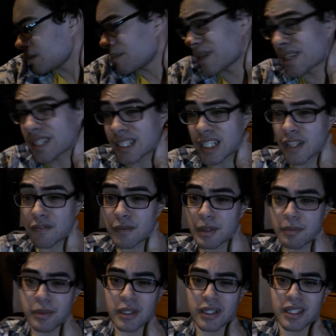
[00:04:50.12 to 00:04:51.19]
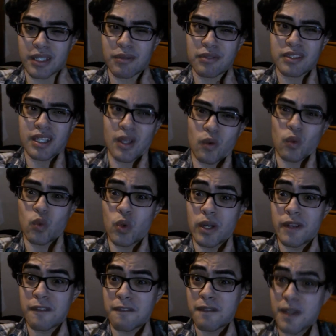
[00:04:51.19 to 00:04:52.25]
American government book, and it was like
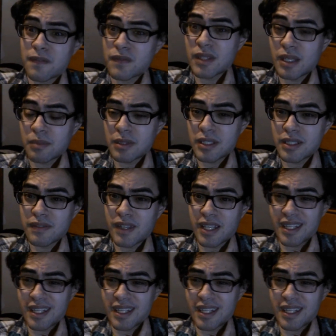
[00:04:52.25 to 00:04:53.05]
150, I believe.